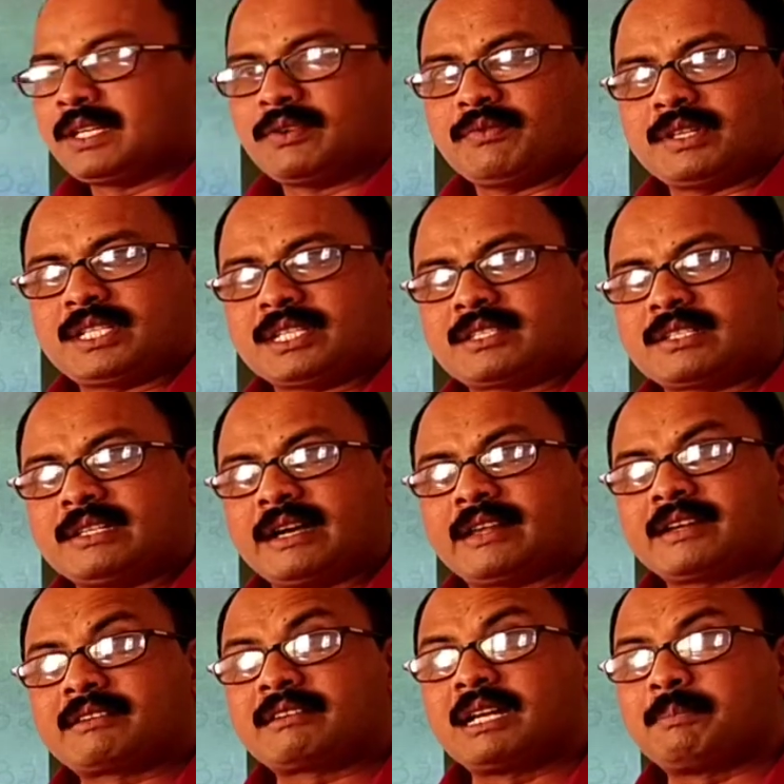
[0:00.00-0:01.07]
which is
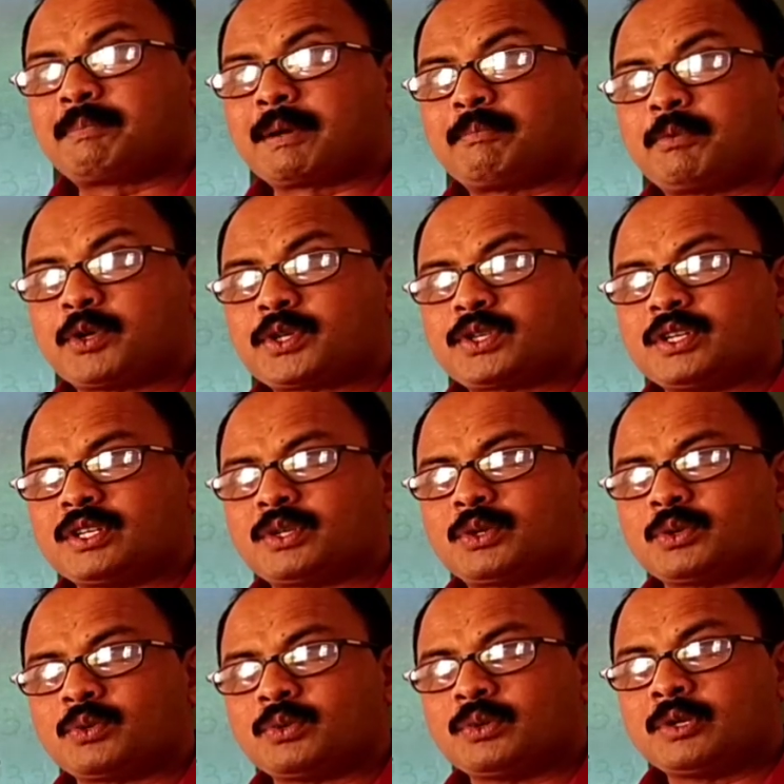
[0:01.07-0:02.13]
directly proportional
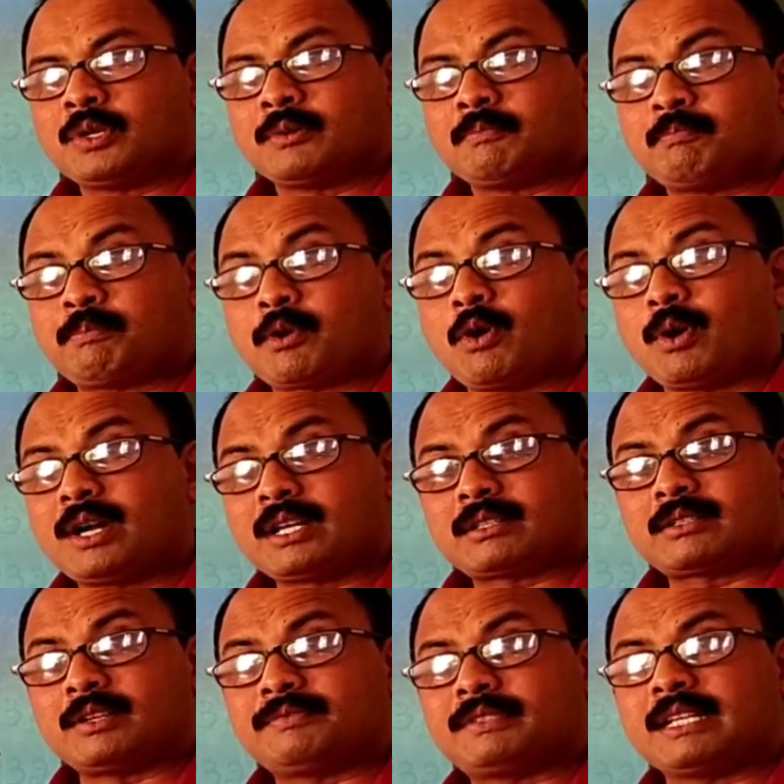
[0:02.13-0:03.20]
to product
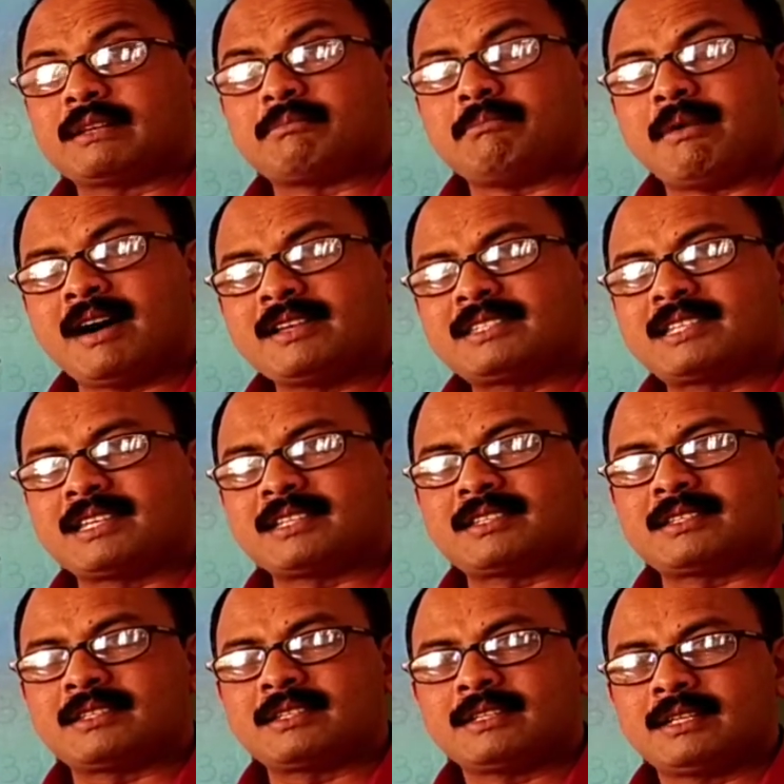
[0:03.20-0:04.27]
of their masses
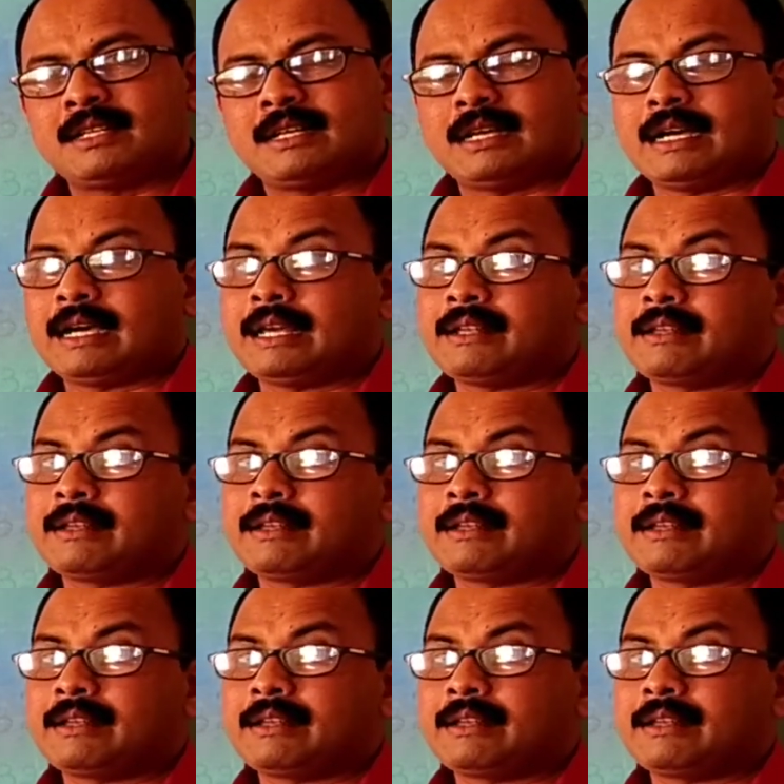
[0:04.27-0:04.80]
and